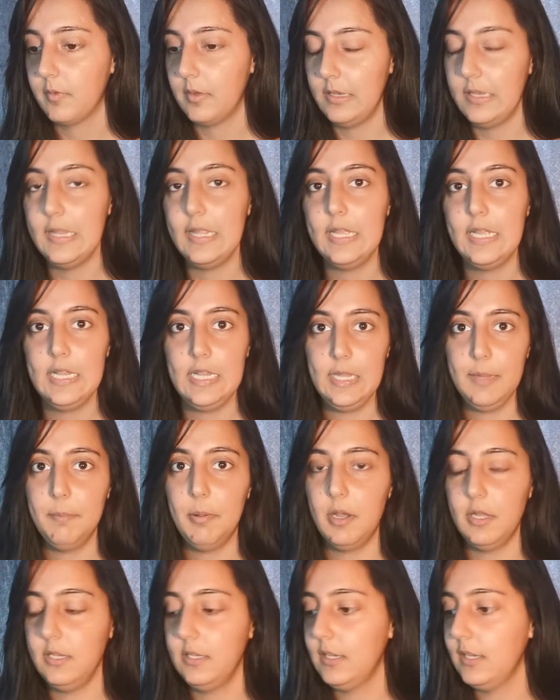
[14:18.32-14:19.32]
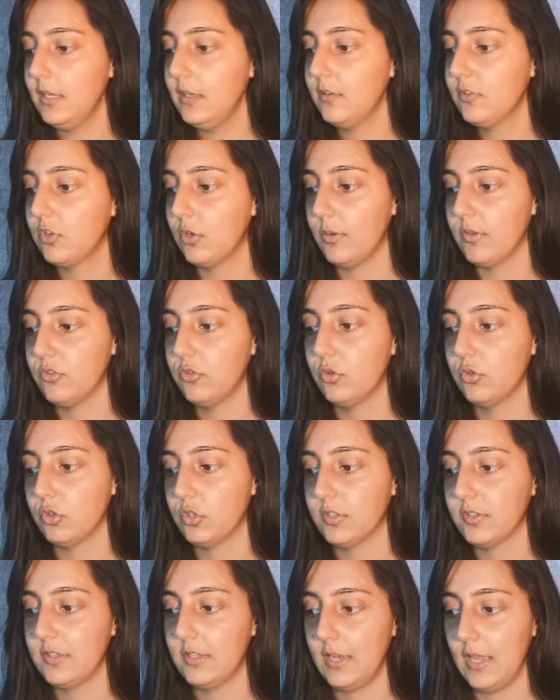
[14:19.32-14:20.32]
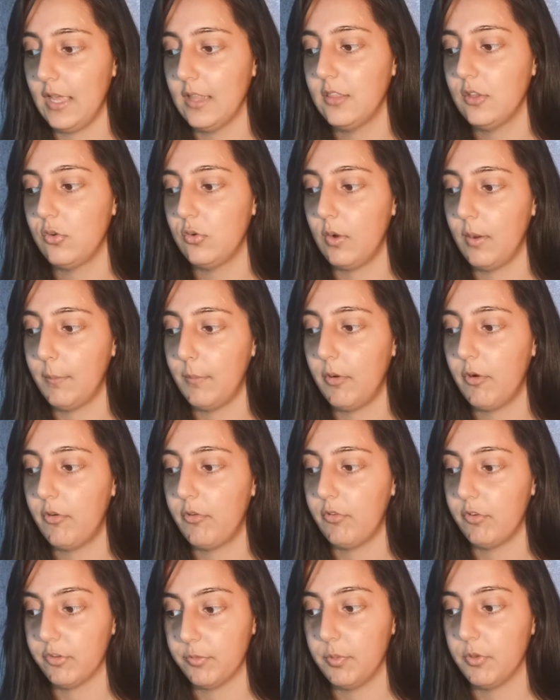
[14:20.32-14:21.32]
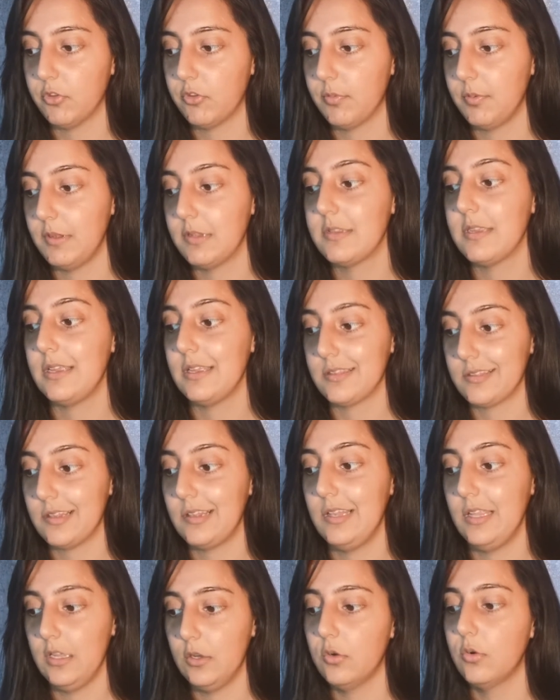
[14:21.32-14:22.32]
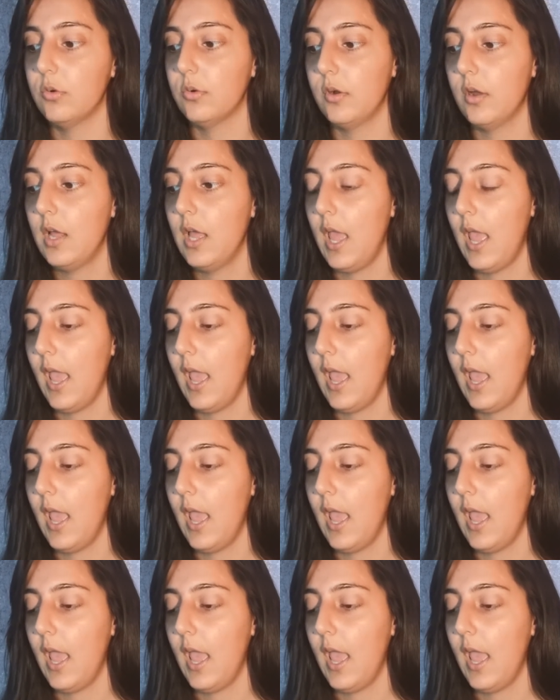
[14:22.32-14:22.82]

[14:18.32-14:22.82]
legally binding. So it's not just an ethical and moral responsibility, it's a legal